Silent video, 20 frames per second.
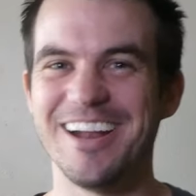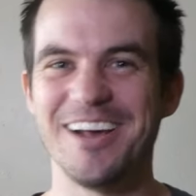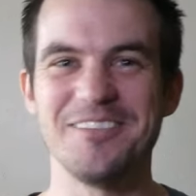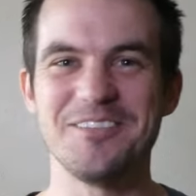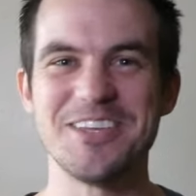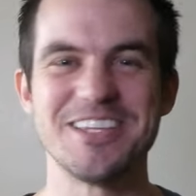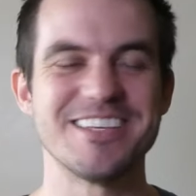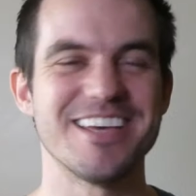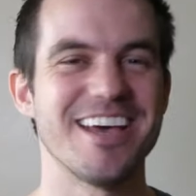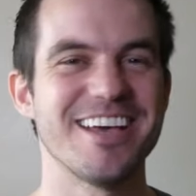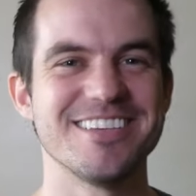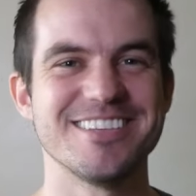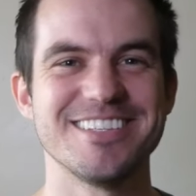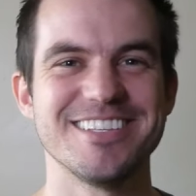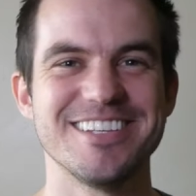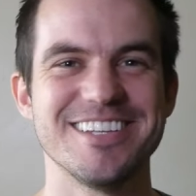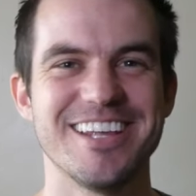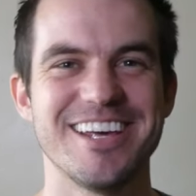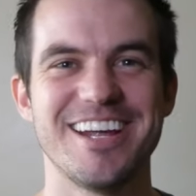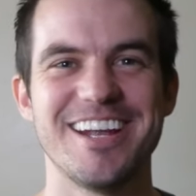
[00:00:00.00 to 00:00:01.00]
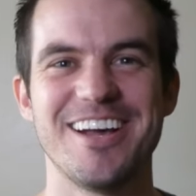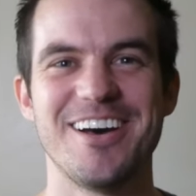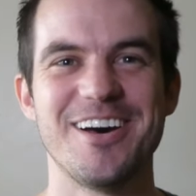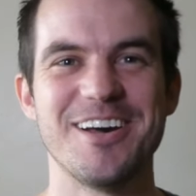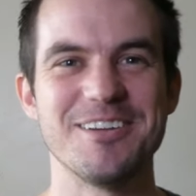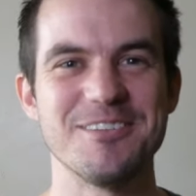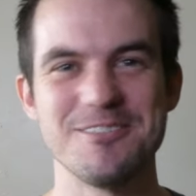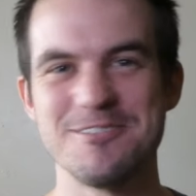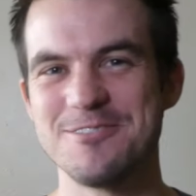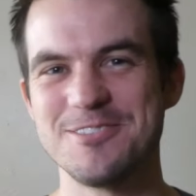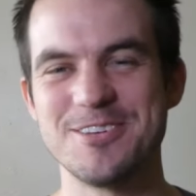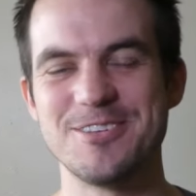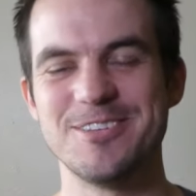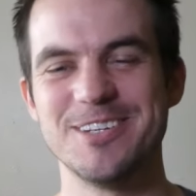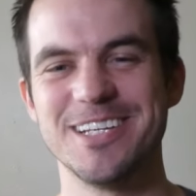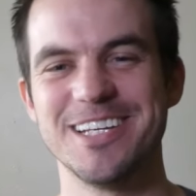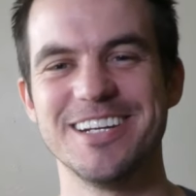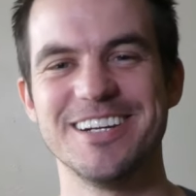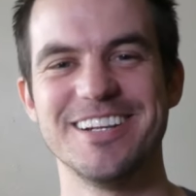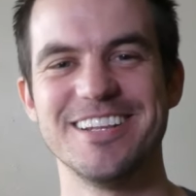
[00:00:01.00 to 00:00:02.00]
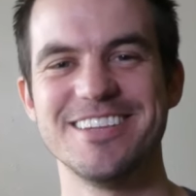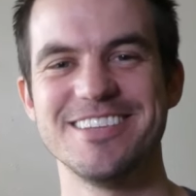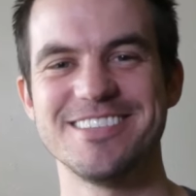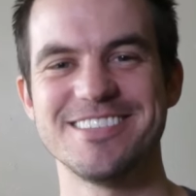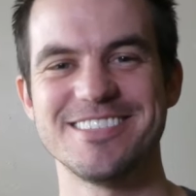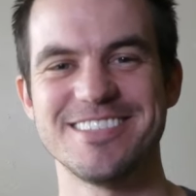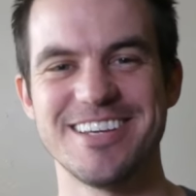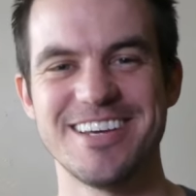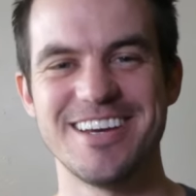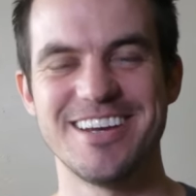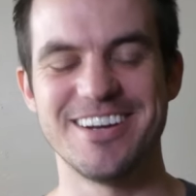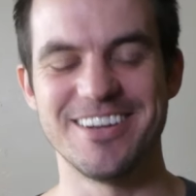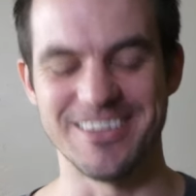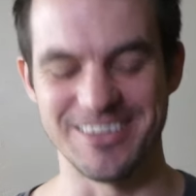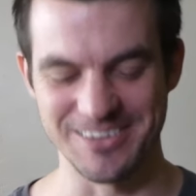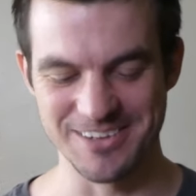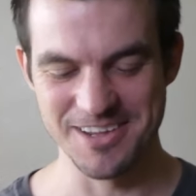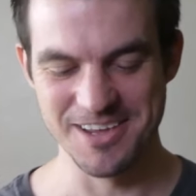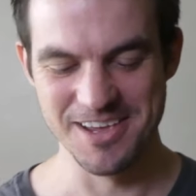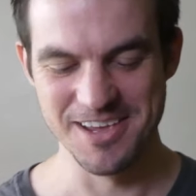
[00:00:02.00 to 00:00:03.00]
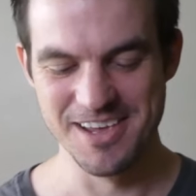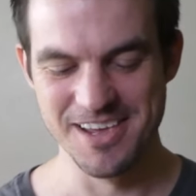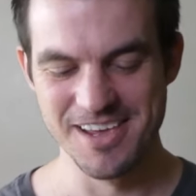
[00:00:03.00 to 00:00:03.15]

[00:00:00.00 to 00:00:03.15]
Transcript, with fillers: And I'll be testing that out and reviewing it on this channel.